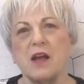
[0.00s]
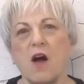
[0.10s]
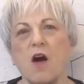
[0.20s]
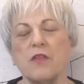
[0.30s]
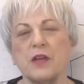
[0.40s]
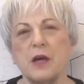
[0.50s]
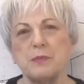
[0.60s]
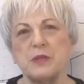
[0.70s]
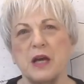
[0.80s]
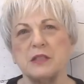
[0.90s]
all the
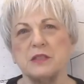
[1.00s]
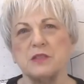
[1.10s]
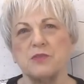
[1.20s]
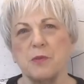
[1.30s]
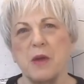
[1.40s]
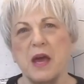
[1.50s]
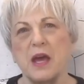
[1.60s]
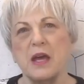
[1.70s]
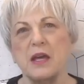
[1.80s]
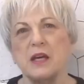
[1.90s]
cup sizes from
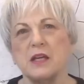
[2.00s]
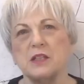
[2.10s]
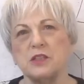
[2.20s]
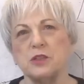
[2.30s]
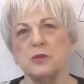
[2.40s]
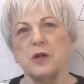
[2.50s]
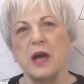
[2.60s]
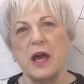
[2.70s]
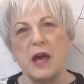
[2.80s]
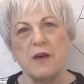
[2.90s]
A to
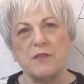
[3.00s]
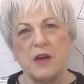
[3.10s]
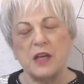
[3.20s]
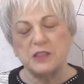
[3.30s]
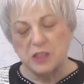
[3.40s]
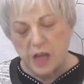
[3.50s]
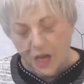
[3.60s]
F, H, and